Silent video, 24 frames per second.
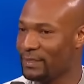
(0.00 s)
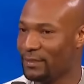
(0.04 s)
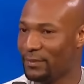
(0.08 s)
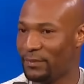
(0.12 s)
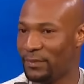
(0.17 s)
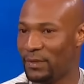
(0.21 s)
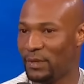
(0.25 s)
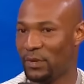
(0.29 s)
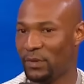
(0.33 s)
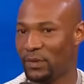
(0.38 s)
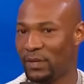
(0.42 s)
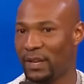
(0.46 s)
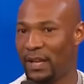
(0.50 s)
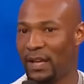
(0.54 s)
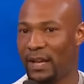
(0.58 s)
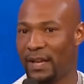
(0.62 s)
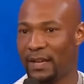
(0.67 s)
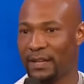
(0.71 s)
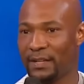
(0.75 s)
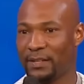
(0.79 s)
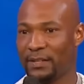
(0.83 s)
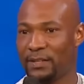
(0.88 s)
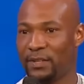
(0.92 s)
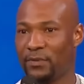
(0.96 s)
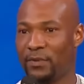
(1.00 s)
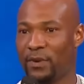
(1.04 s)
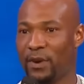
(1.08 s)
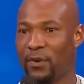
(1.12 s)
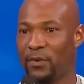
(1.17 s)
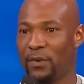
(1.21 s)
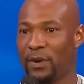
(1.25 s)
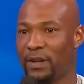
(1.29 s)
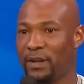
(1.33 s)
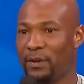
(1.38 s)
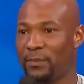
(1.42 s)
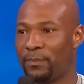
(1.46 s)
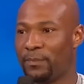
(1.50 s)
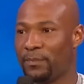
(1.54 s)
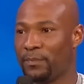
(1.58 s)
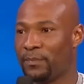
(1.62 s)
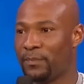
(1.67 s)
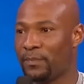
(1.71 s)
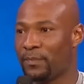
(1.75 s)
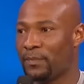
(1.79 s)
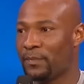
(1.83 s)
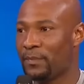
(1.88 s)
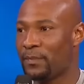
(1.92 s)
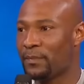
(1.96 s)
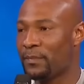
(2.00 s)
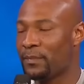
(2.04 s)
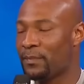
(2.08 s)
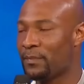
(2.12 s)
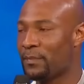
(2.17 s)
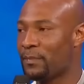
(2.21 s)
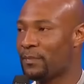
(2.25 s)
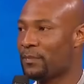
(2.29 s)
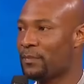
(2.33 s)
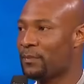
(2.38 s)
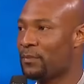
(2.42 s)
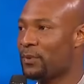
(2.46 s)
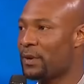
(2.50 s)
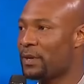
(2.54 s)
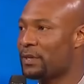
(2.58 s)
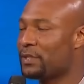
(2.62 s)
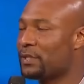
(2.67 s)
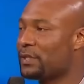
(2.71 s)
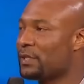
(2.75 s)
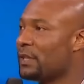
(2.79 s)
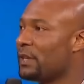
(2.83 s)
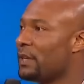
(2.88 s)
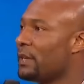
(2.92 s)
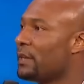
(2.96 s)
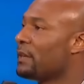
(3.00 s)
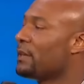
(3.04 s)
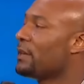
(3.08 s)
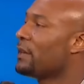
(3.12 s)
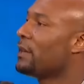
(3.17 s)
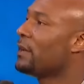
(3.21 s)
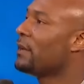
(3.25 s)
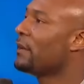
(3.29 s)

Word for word: If you're online, you've already pressed send.